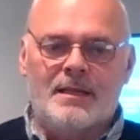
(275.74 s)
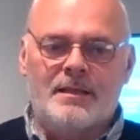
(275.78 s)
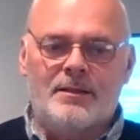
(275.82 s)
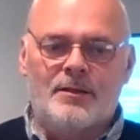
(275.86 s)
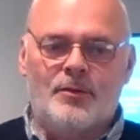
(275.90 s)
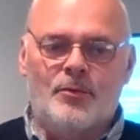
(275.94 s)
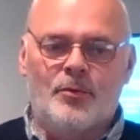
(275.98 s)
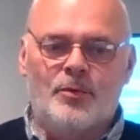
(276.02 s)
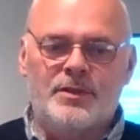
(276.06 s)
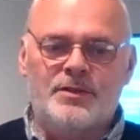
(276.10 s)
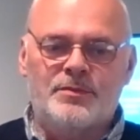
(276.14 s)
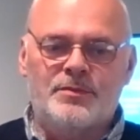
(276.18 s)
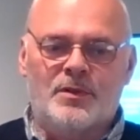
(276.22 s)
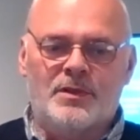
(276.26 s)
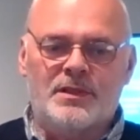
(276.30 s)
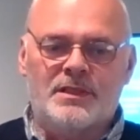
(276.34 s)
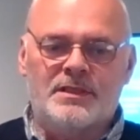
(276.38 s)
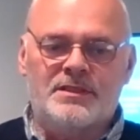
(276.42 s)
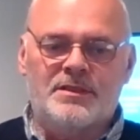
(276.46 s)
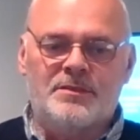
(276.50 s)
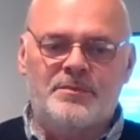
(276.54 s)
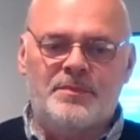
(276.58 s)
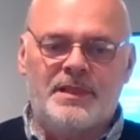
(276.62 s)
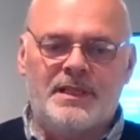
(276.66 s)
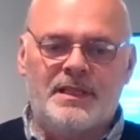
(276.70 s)
always wanted
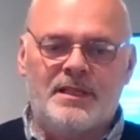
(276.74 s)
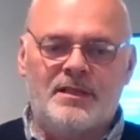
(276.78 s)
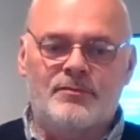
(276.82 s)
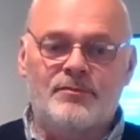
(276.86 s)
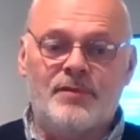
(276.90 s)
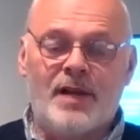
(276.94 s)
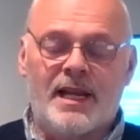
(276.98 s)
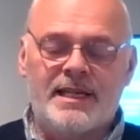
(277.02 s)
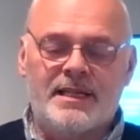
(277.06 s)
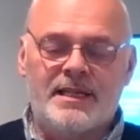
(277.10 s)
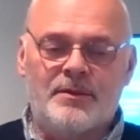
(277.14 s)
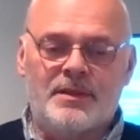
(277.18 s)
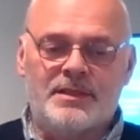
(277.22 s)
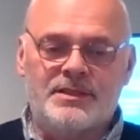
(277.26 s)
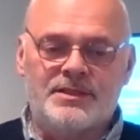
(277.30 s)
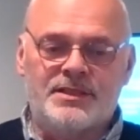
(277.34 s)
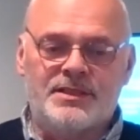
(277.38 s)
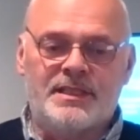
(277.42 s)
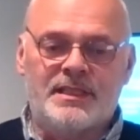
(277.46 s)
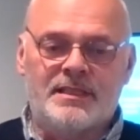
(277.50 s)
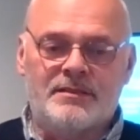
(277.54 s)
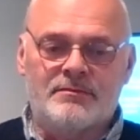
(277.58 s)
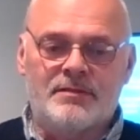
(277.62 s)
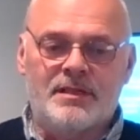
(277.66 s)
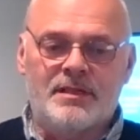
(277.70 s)
to be a radio
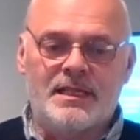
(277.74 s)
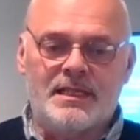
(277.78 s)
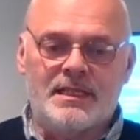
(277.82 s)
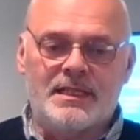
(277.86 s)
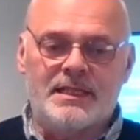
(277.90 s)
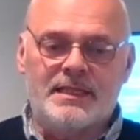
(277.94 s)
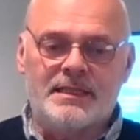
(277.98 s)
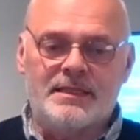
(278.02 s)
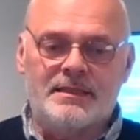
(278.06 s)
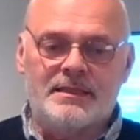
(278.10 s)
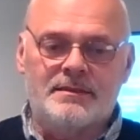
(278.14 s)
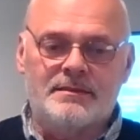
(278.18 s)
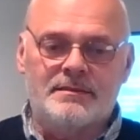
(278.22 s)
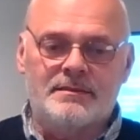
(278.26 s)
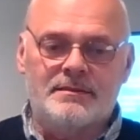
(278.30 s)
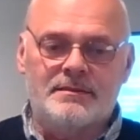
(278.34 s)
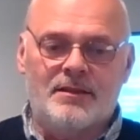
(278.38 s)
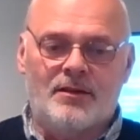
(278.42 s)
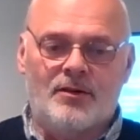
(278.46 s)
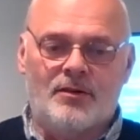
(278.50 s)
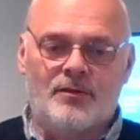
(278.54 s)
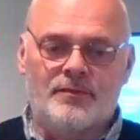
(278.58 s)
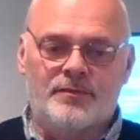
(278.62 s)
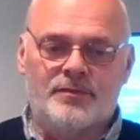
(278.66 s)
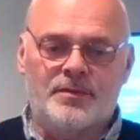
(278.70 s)
engineer, really,
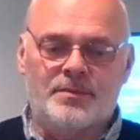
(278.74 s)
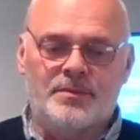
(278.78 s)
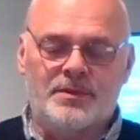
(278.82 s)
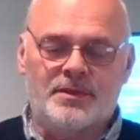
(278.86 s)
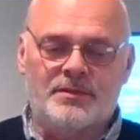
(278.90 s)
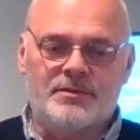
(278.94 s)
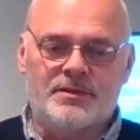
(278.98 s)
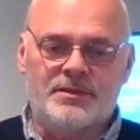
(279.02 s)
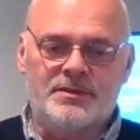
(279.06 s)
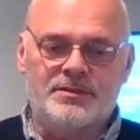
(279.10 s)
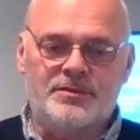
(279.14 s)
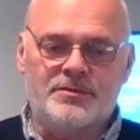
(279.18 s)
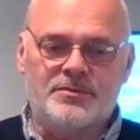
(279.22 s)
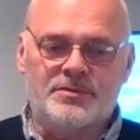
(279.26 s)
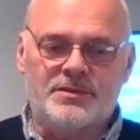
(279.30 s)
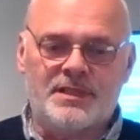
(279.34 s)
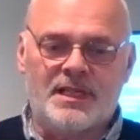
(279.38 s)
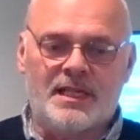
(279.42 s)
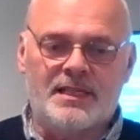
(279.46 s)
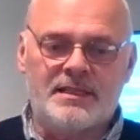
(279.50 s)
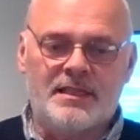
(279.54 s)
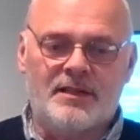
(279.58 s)
on from the crystal set.